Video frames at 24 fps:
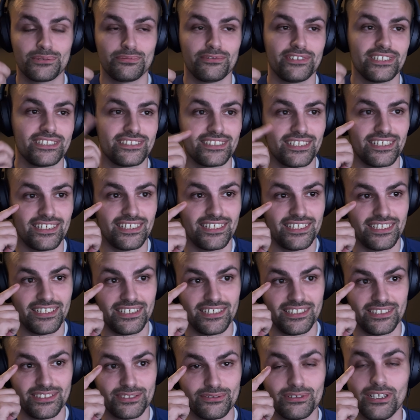with
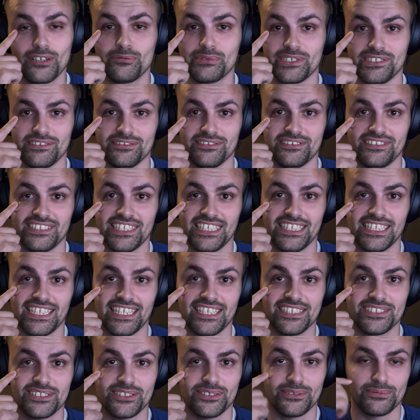Troutman in the
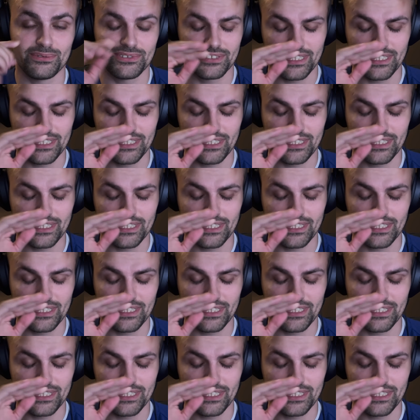end zone was